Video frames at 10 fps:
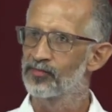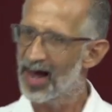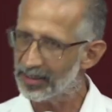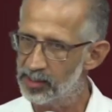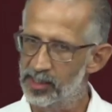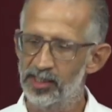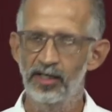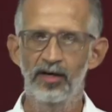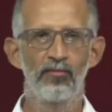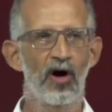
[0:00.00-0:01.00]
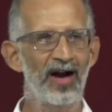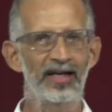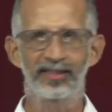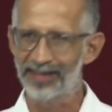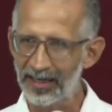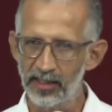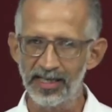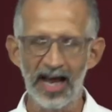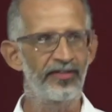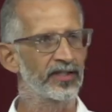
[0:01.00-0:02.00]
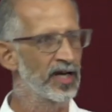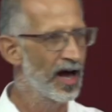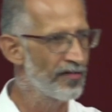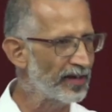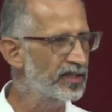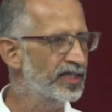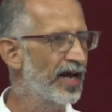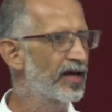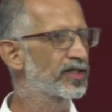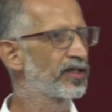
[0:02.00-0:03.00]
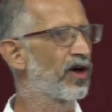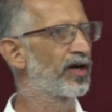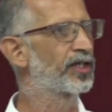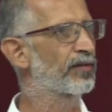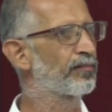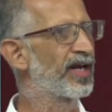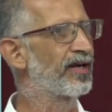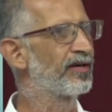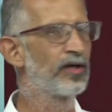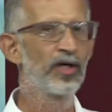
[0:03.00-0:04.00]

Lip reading: That is morality. That is ethics. And that is science and knowledge at play.